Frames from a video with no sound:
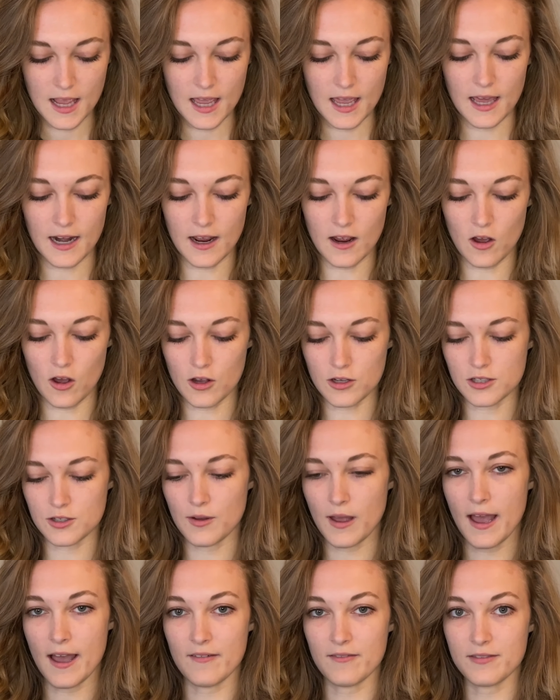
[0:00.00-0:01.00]
and I also
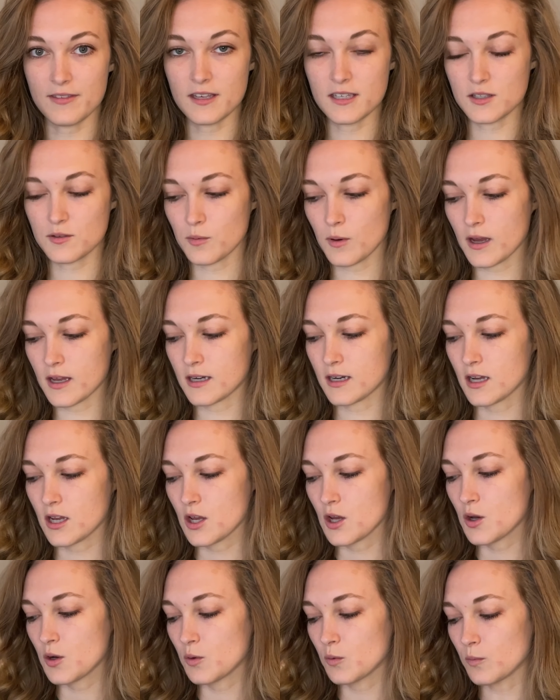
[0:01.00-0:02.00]
have this one
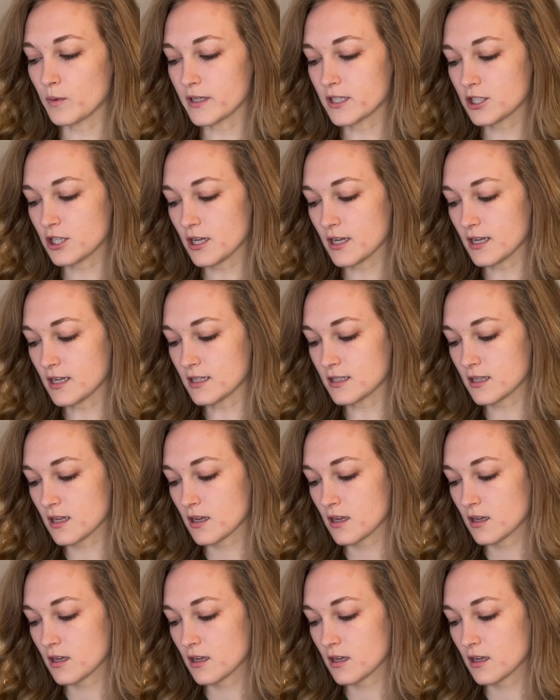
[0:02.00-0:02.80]
which is